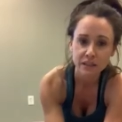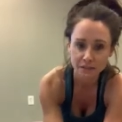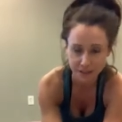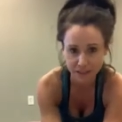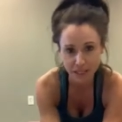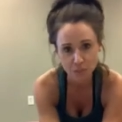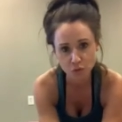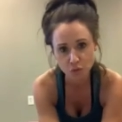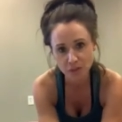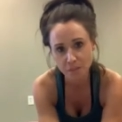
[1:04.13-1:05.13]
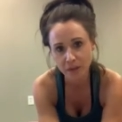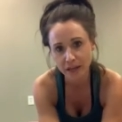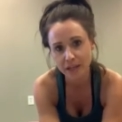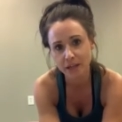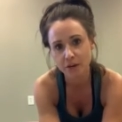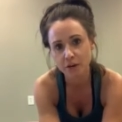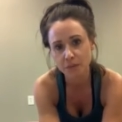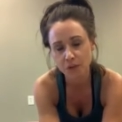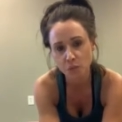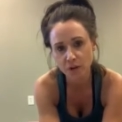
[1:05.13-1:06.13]
The same rule would apply here.
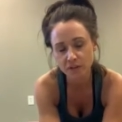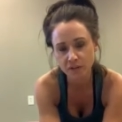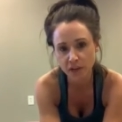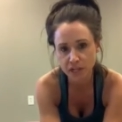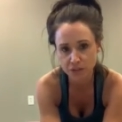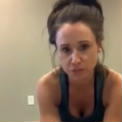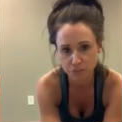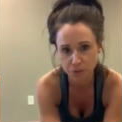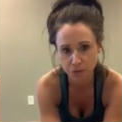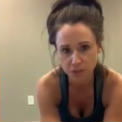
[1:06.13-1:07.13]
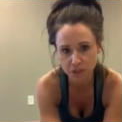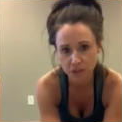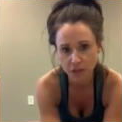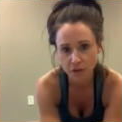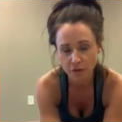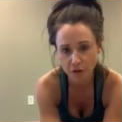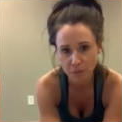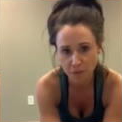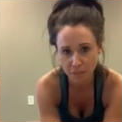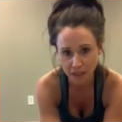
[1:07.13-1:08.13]
You want to find your root
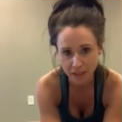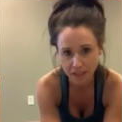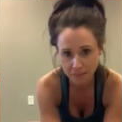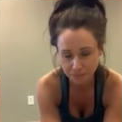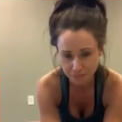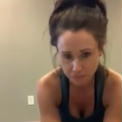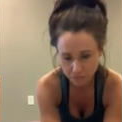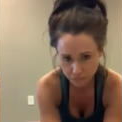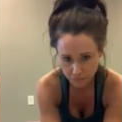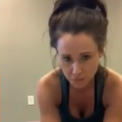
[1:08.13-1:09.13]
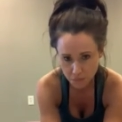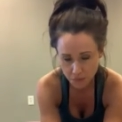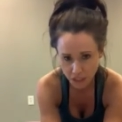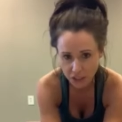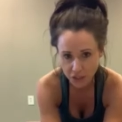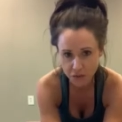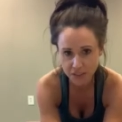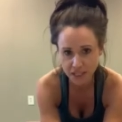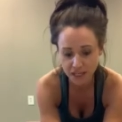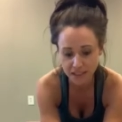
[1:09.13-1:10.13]
from your belly and use
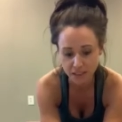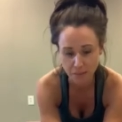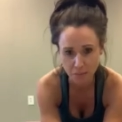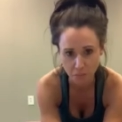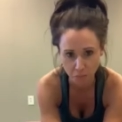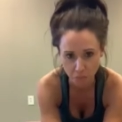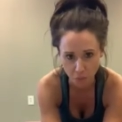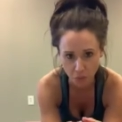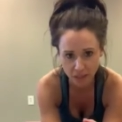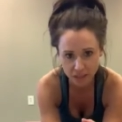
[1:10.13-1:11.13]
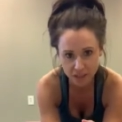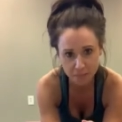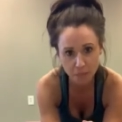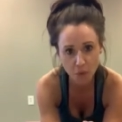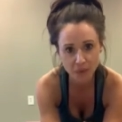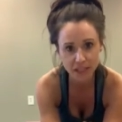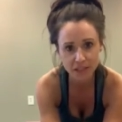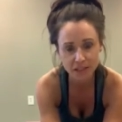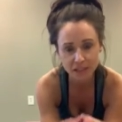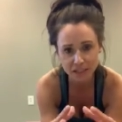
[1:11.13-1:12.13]
that as a buoyant
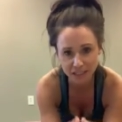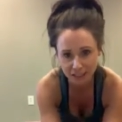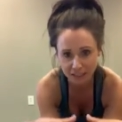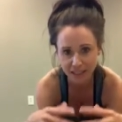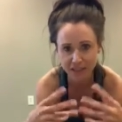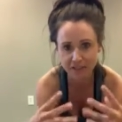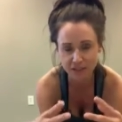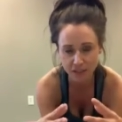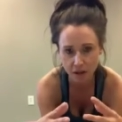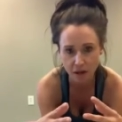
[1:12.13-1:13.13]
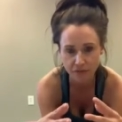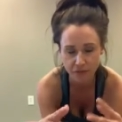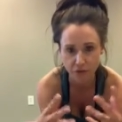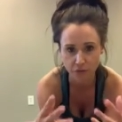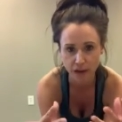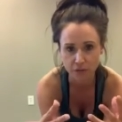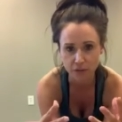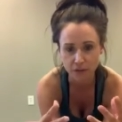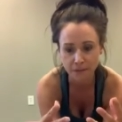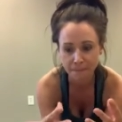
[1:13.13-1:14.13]
point to lift off the ground.